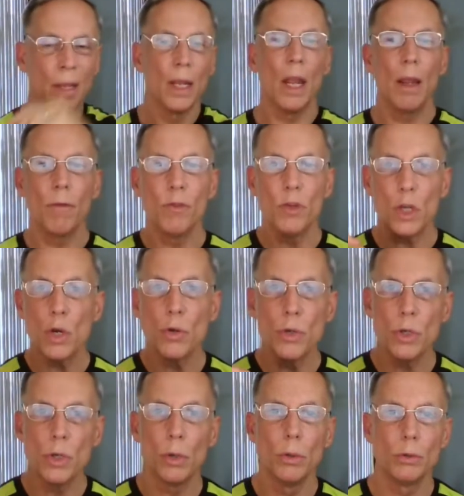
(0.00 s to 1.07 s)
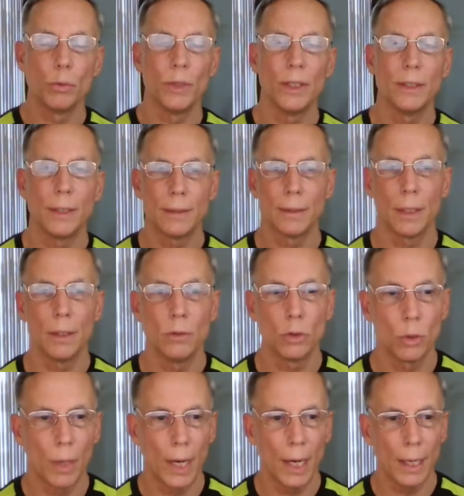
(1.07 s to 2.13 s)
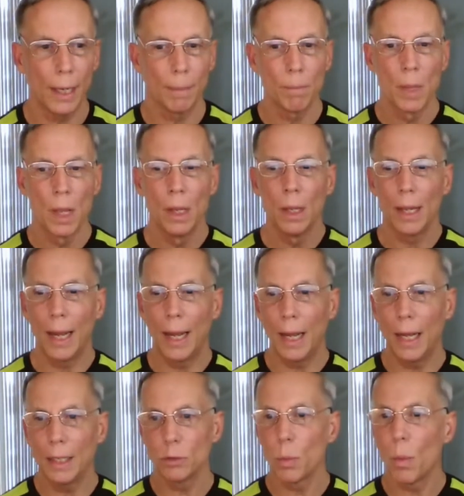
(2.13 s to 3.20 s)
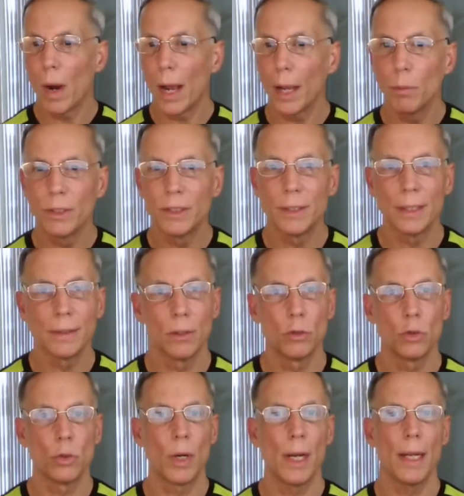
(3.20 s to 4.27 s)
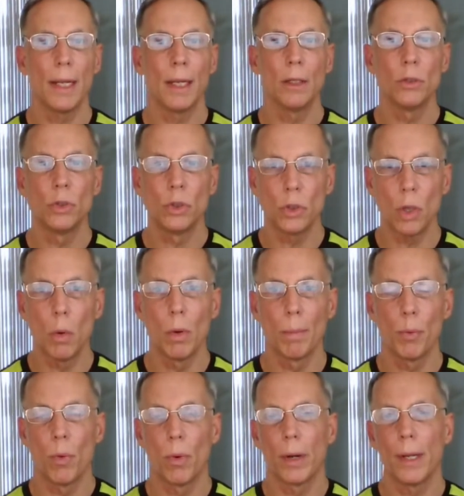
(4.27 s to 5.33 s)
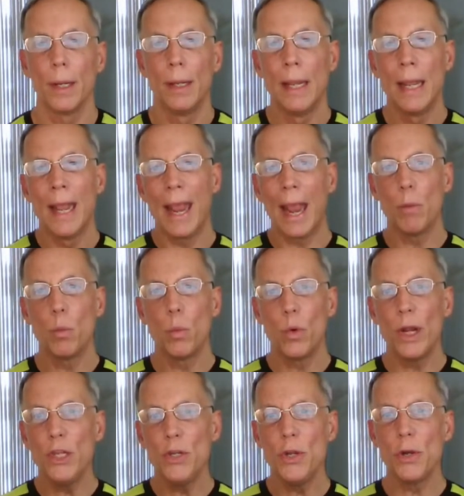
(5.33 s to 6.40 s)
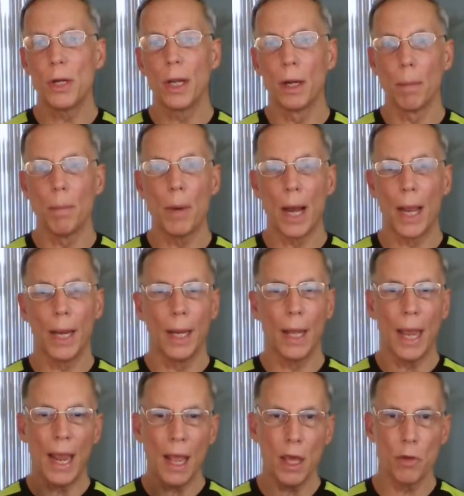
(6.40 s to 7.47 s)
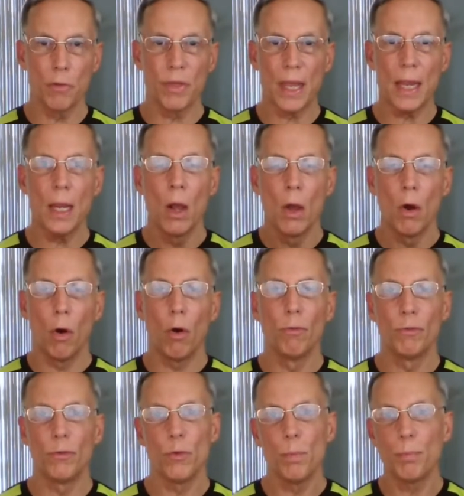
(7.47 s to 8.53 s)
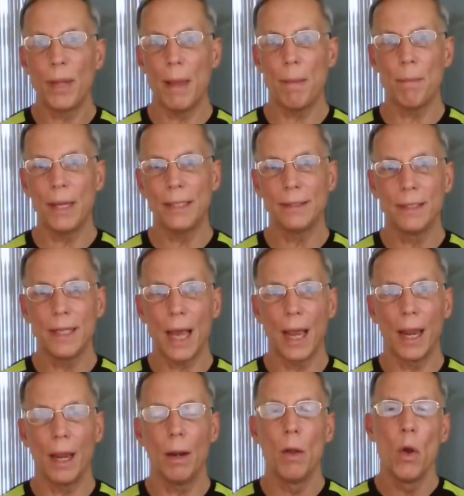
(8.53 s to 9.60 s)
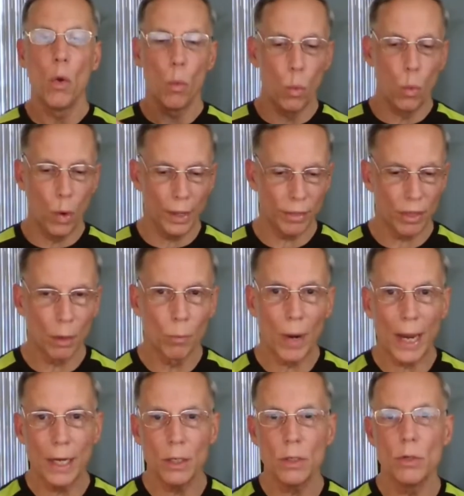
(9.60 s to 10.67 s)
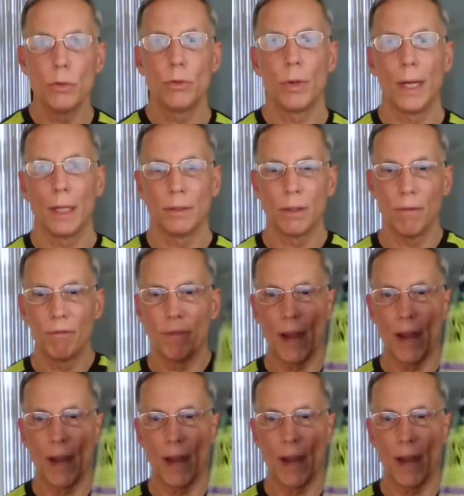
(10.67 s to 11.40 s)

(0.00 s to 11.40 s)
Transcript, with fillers: if you use resistance training. That's why resistance training is so important. And when you can combine a healthy, whole food, plant-based diet with the right nutrients of